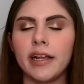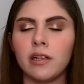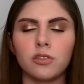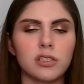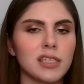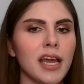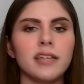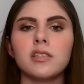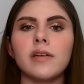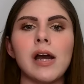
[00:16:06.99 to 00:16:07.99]
It'll just
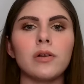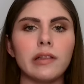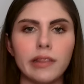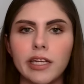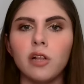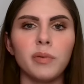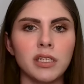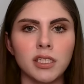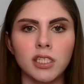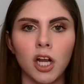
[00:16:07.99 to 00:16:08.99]
cancel out a little bit
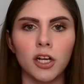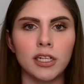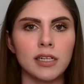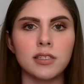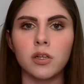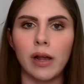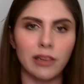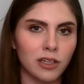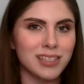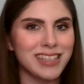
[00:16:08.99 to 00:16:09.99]
of the darkness so I
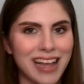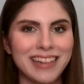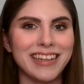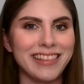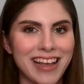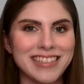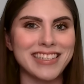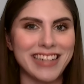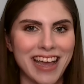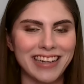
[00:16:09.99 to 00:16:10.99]
look slightly less
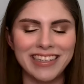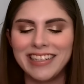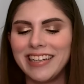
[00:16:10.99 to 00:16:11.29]
dead.